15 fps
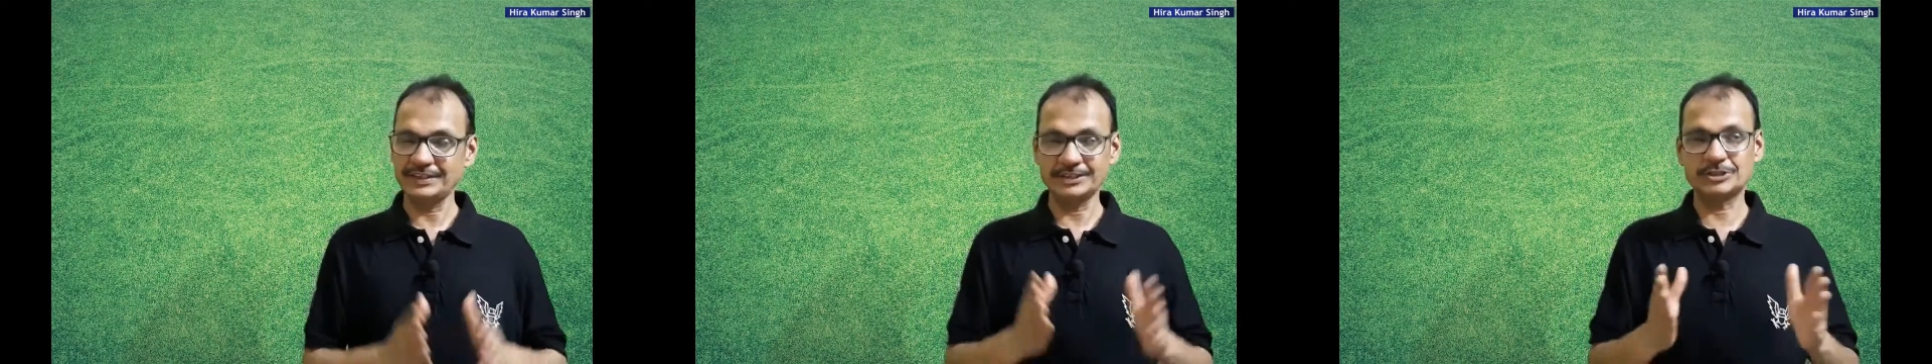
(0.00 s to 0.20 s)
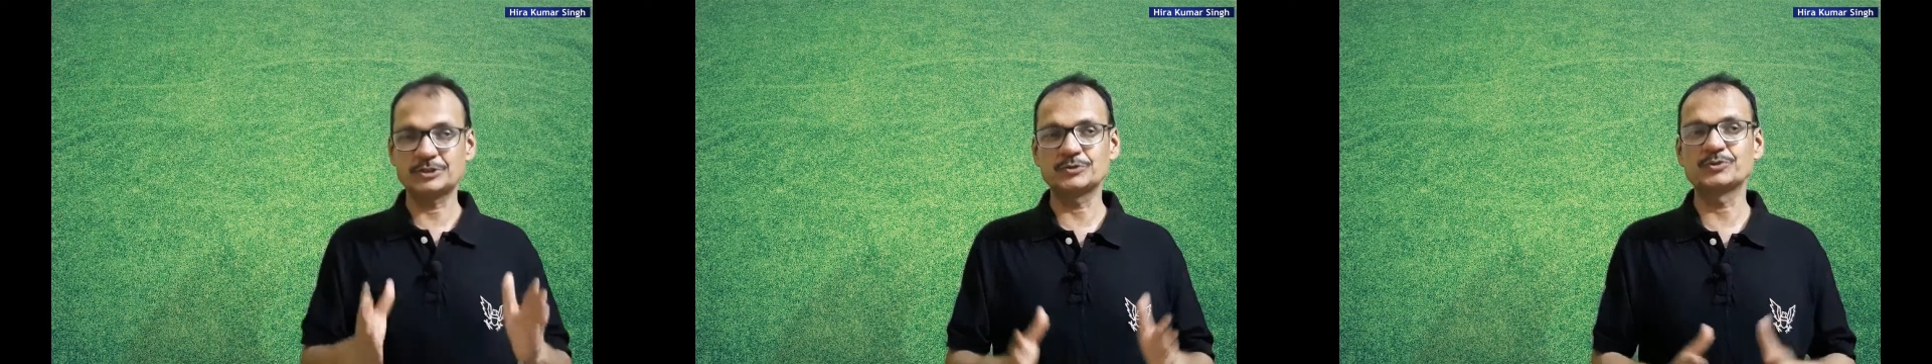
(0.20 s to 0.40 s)

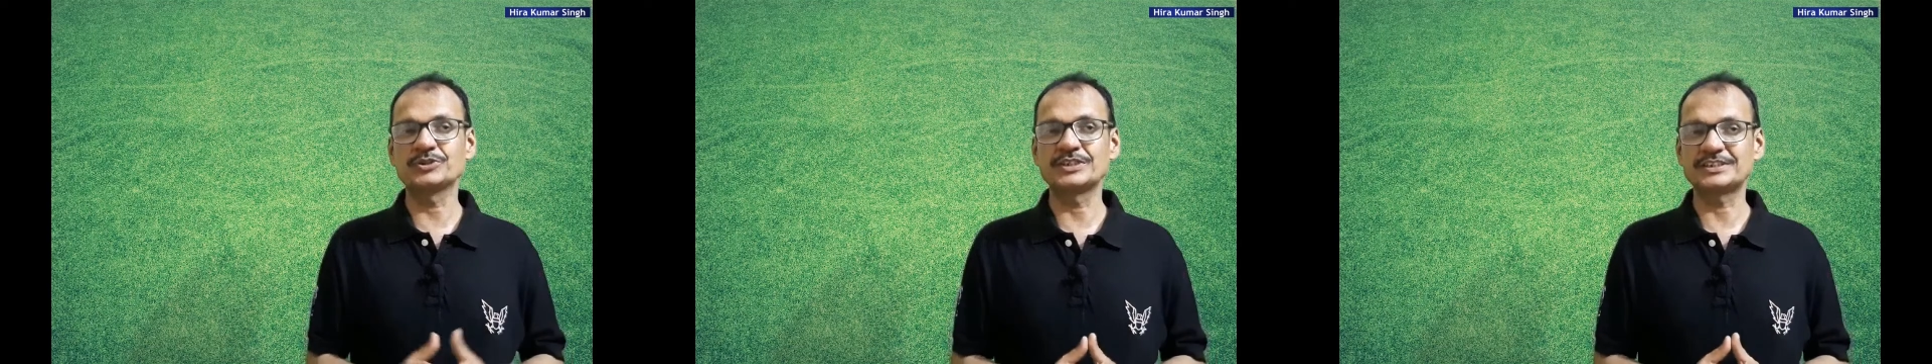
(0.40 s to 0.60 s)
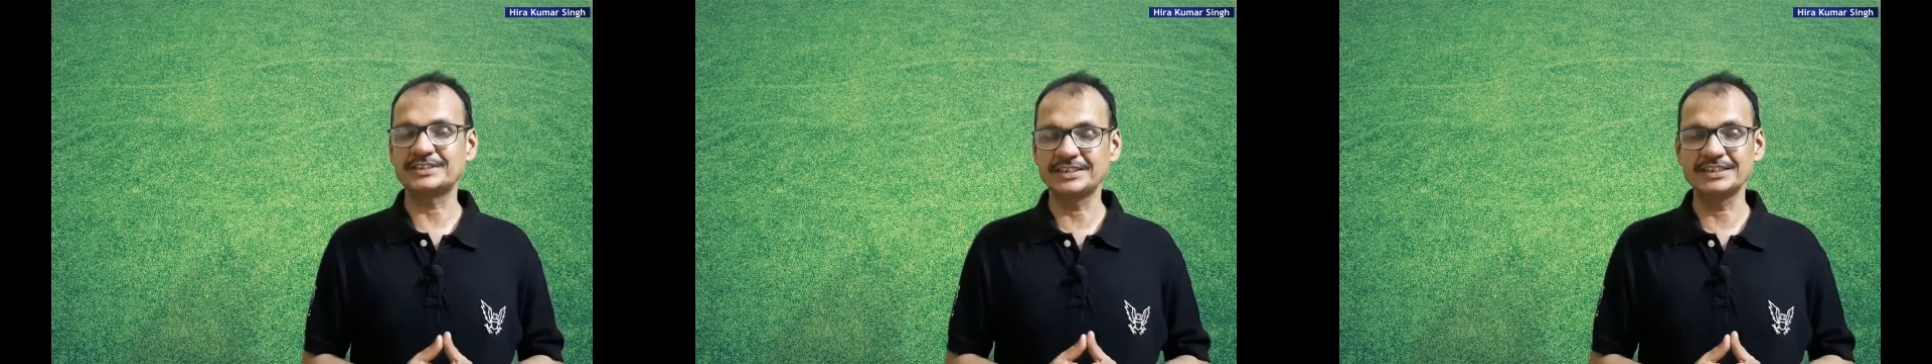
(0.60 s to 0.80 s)

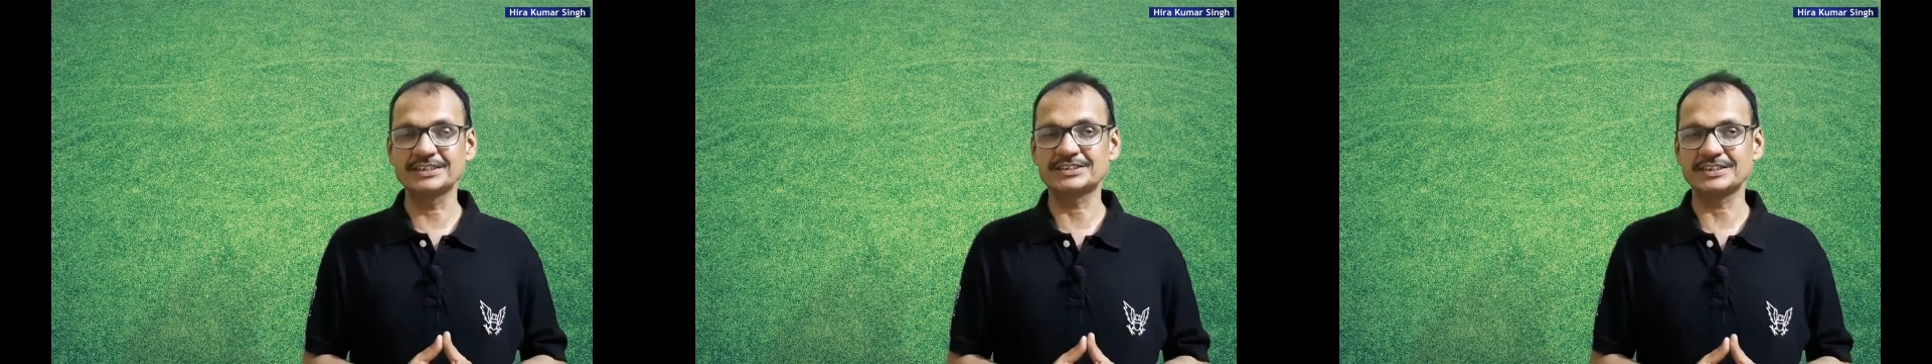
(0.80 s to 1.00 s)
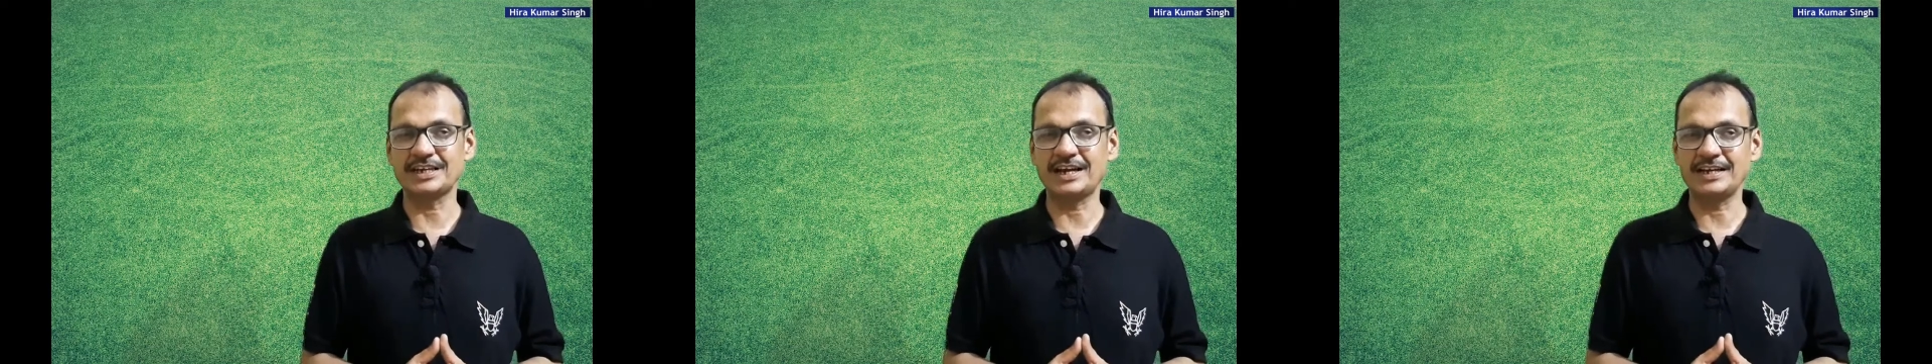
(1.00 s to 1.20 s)
understood the
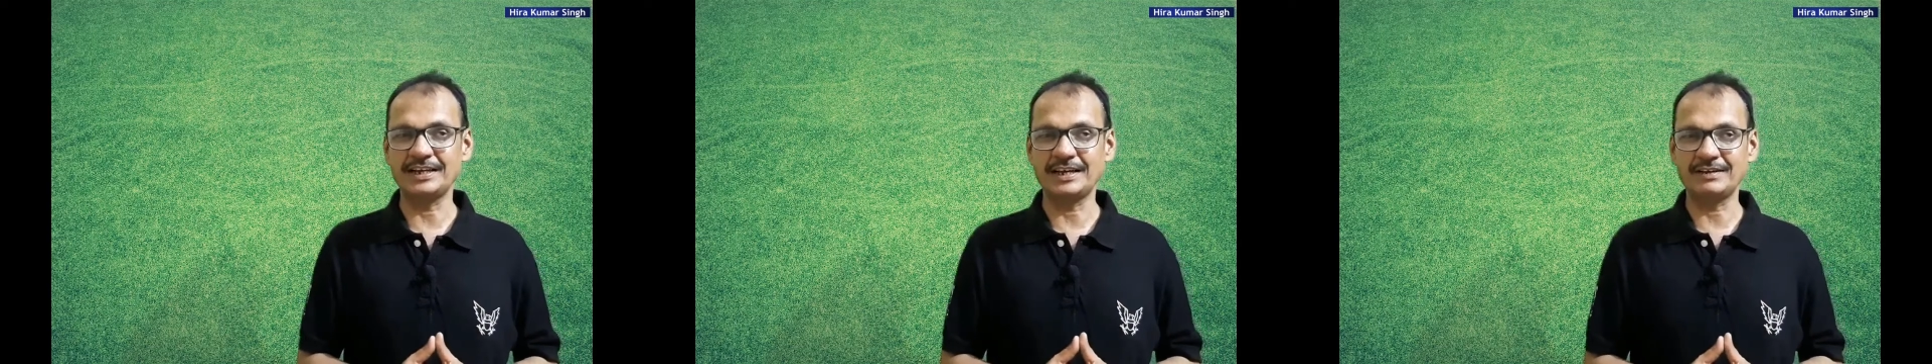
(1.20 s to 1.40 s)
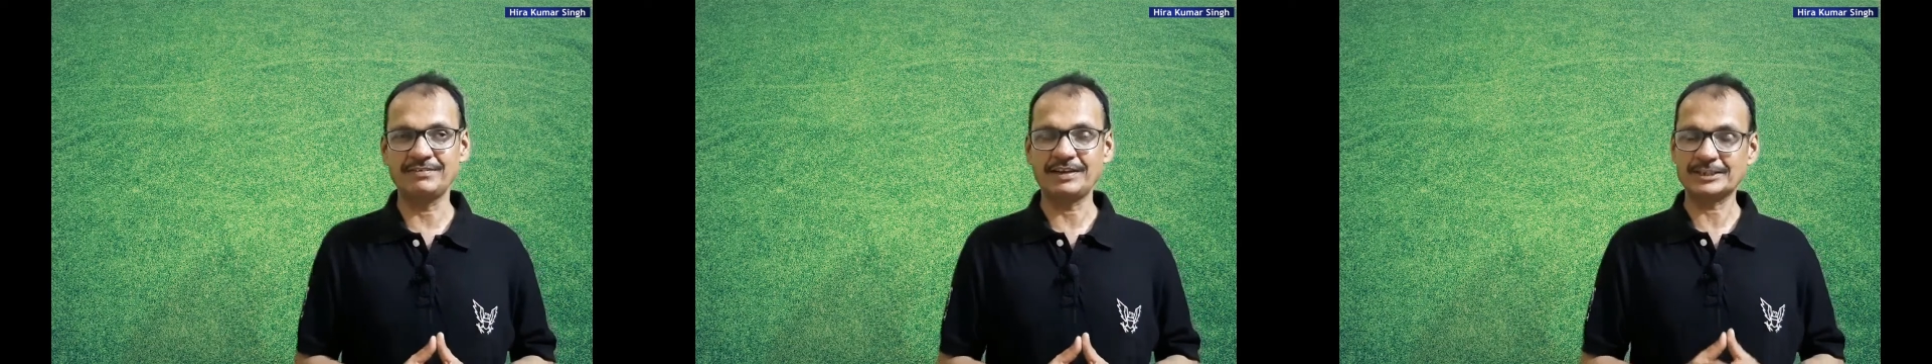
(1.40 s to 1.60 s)
things I
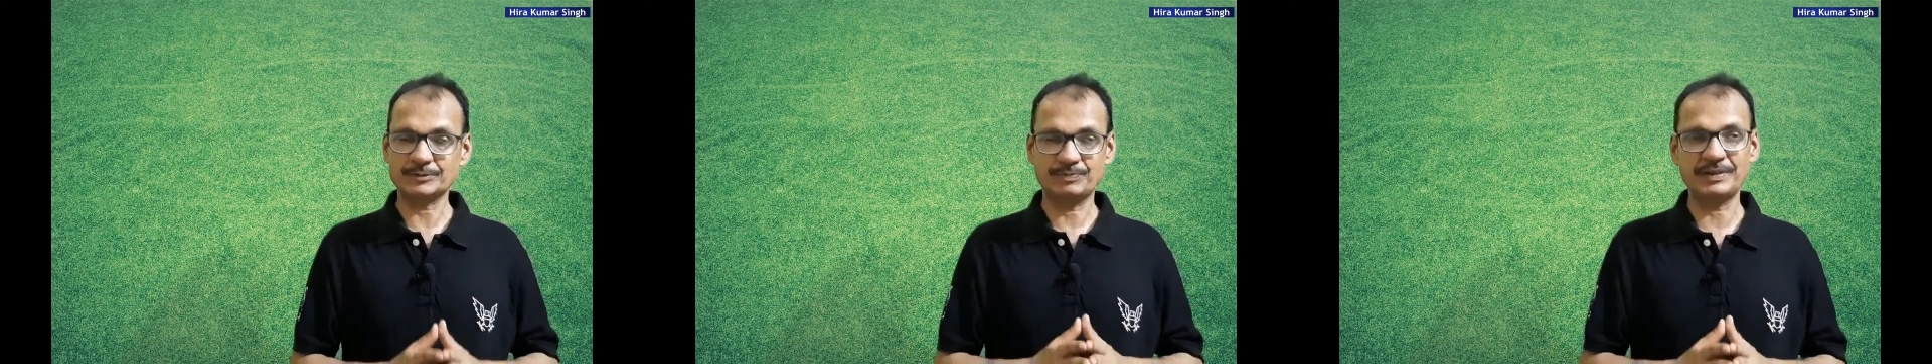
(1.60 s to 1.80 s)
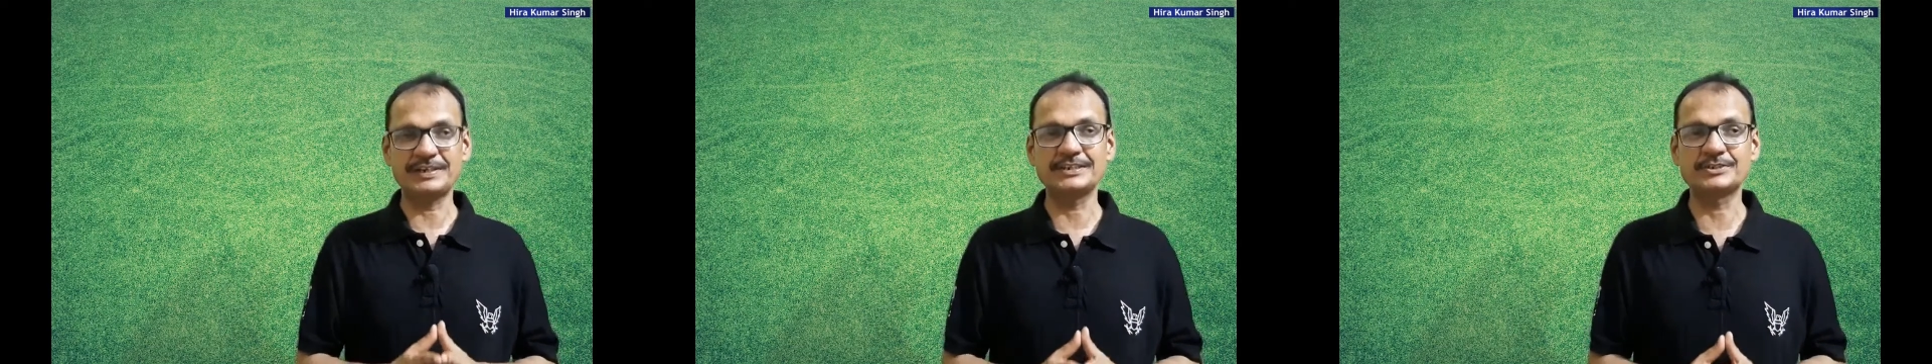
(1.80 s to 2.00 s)
have
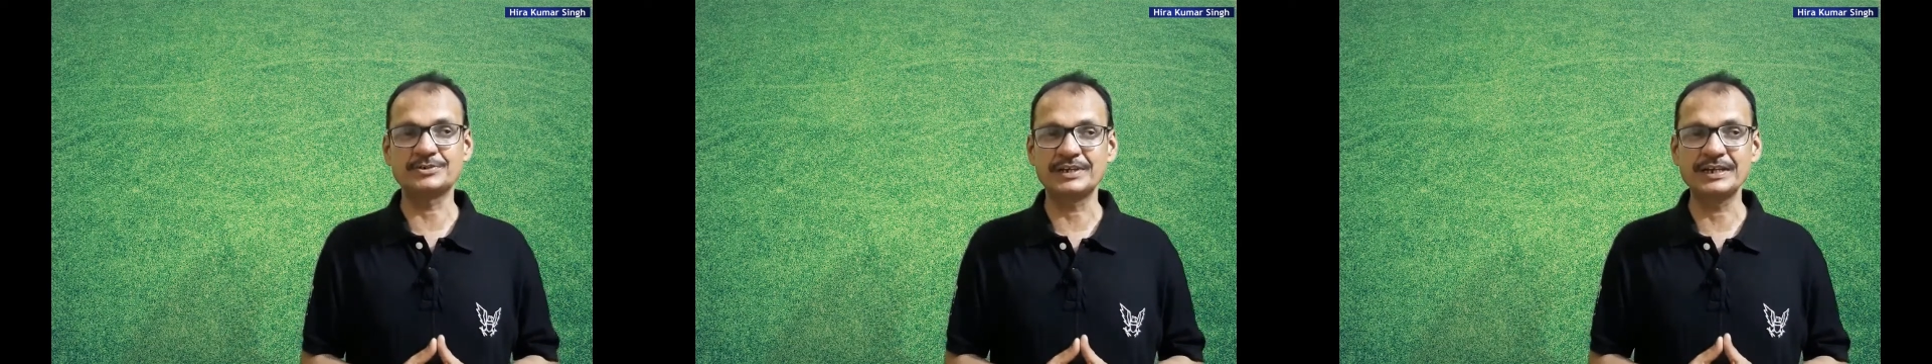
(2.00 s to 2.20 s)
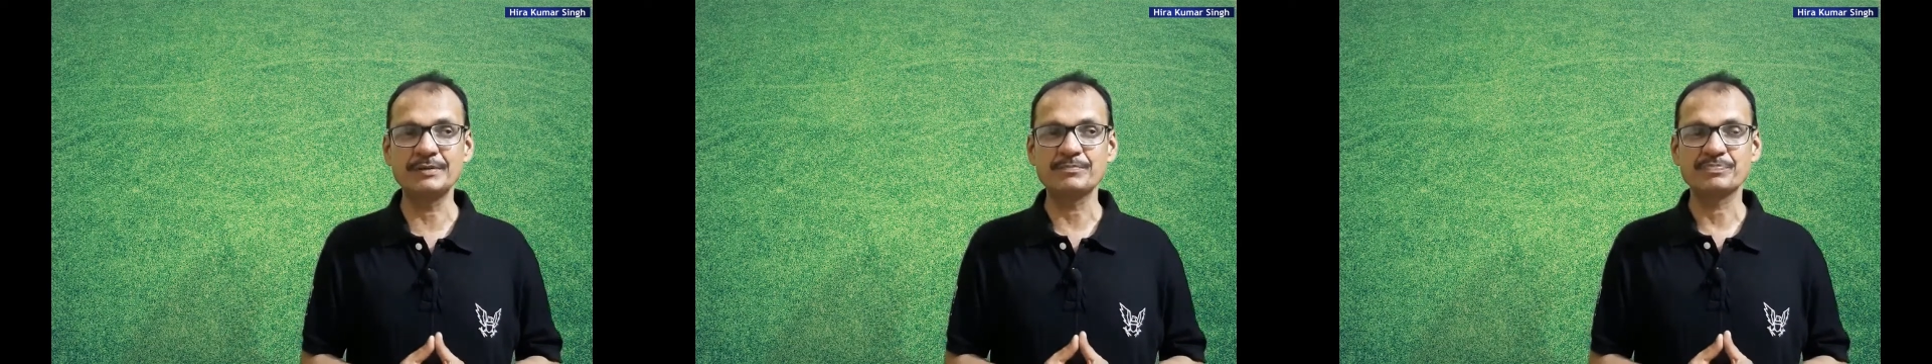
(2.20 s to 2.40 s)
explained
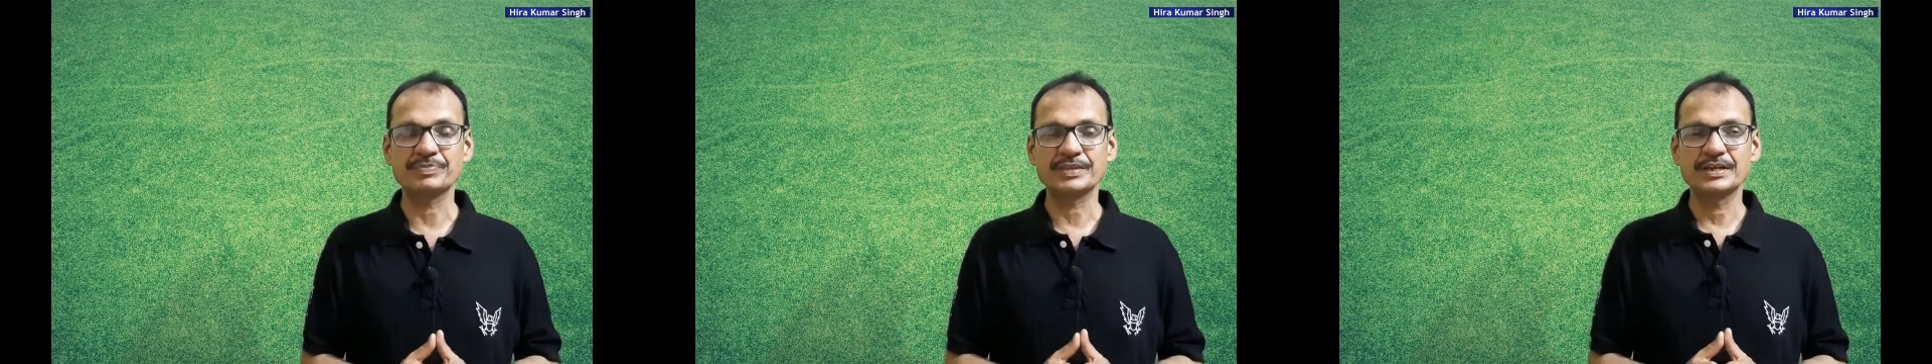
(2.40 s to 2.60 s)
today,